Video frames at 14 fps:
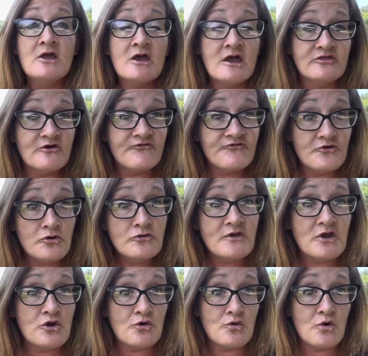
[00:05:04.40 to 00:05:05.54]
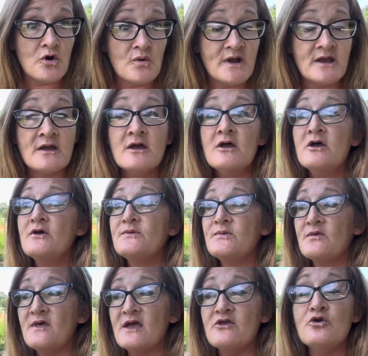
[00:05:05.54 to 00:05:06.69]
and the food that you're growing so
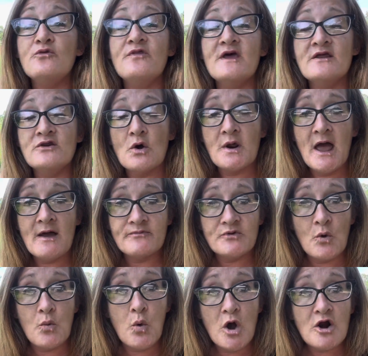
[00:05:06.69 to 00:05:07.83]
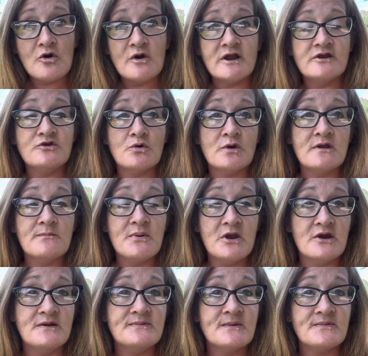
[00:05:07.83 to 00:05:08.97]
that you then don't have to water it during
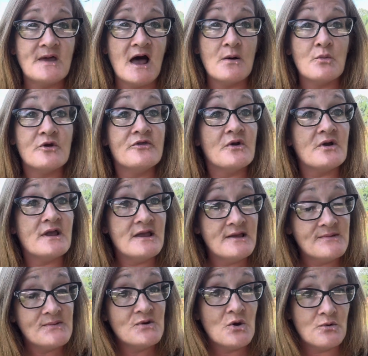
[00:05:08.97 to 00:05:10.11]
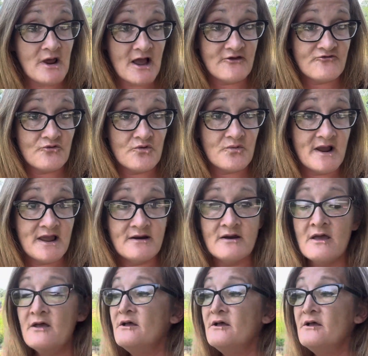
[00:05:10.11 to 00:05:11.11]
periods of time where there is no natural rain.